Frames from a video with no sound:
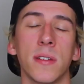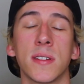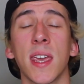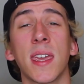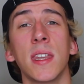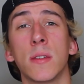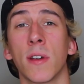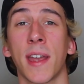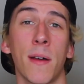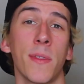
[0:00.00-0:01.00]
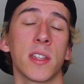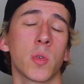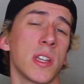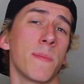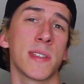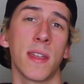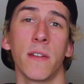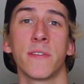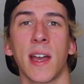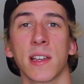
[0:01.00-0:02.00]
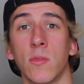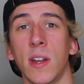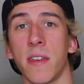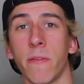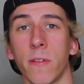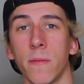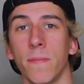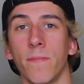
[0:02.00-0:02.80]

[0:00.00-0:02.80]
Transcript: taking into account that 20% of tax relief.